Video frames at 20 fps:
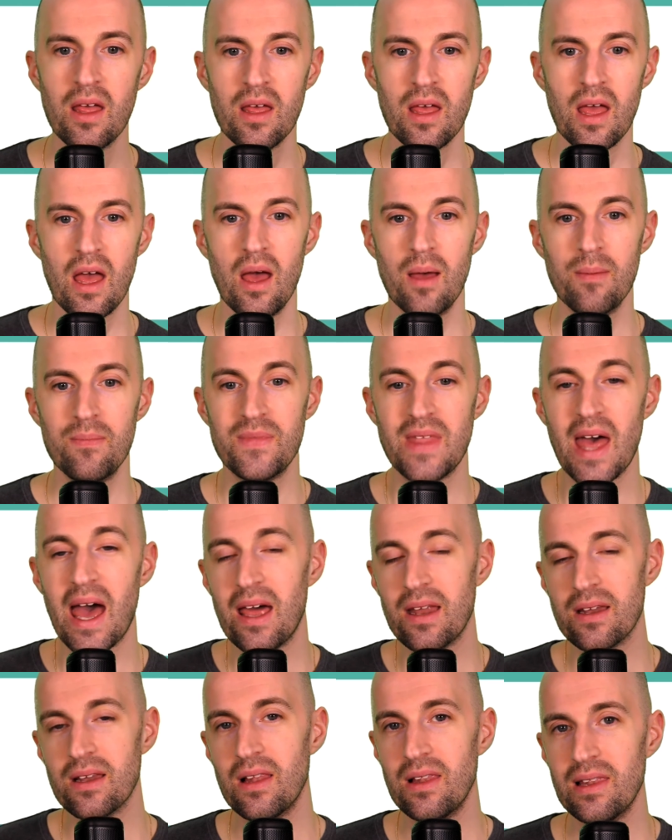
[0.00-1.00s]

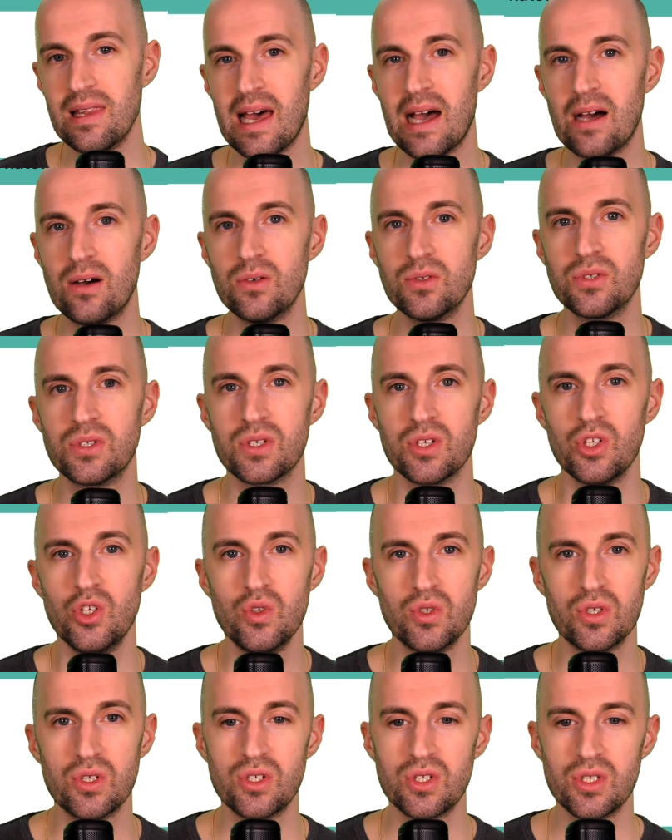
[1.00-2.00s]
that allows
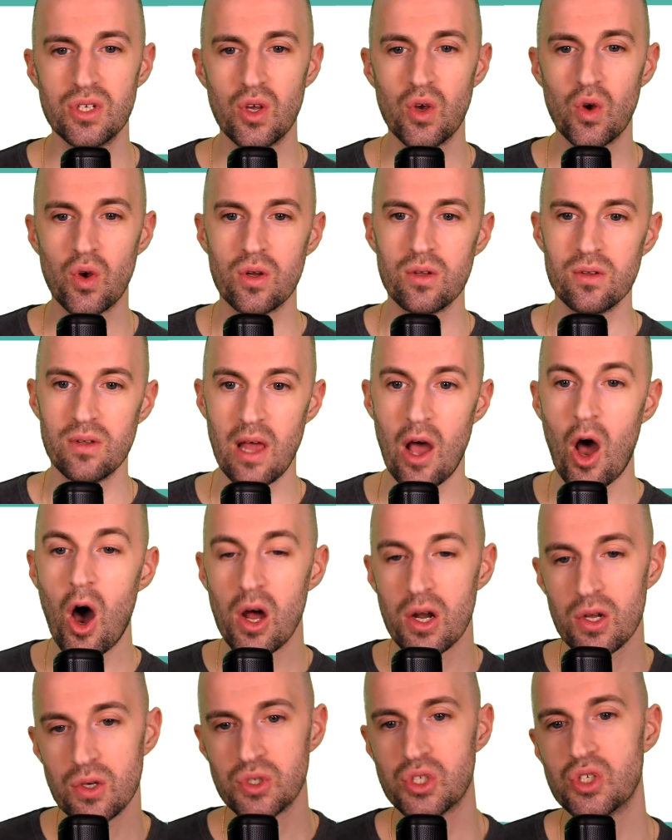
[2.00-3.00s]
users to
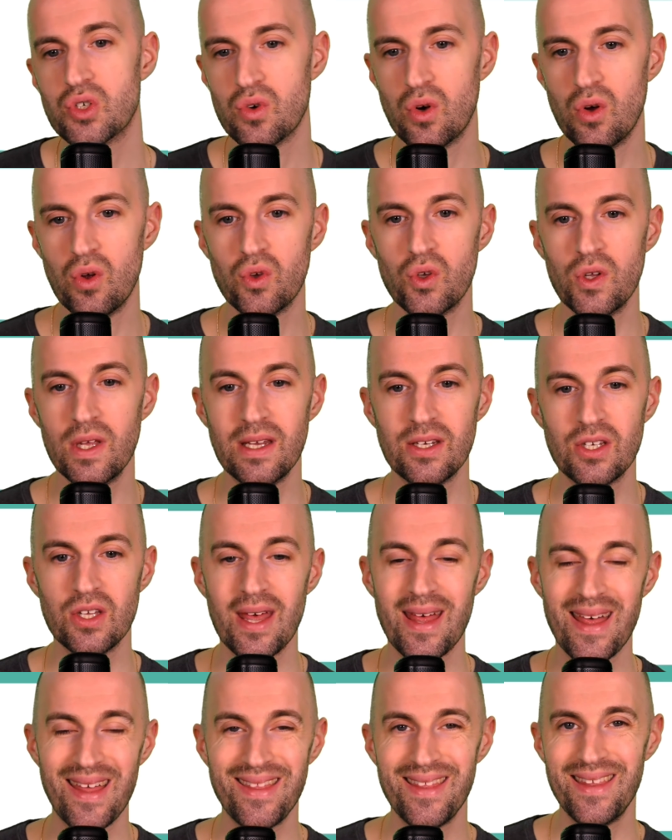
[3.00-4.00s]
auto scroll
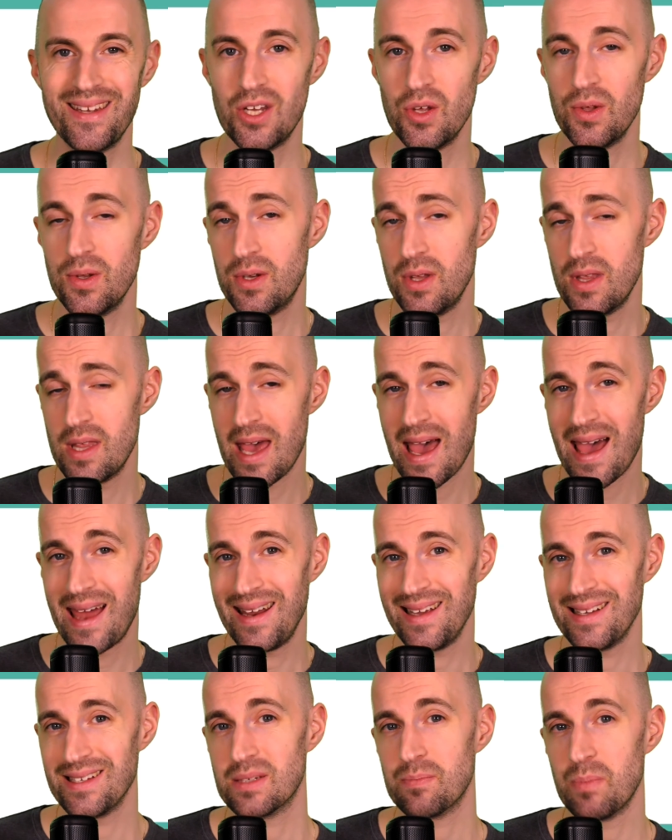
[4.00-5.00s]
to the
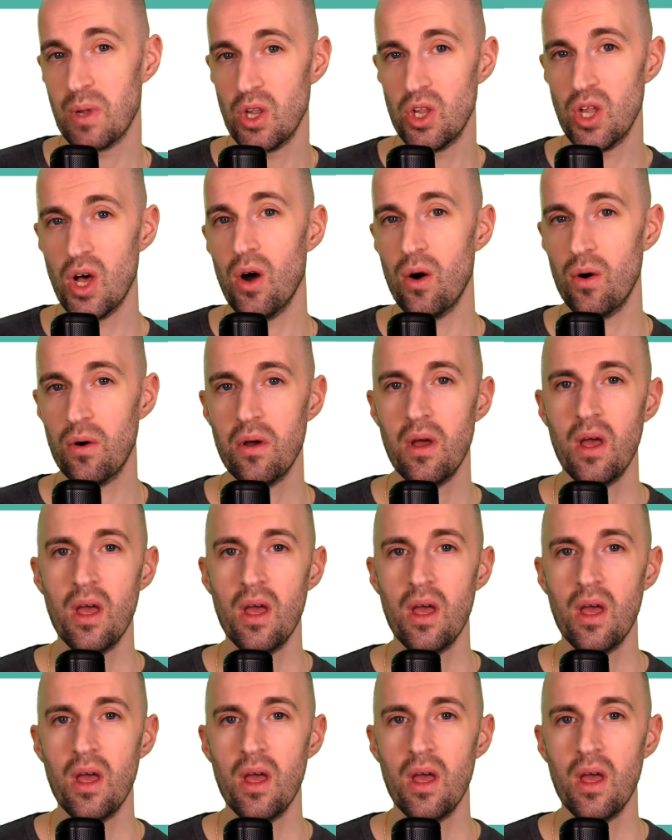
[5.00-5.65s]
headings below.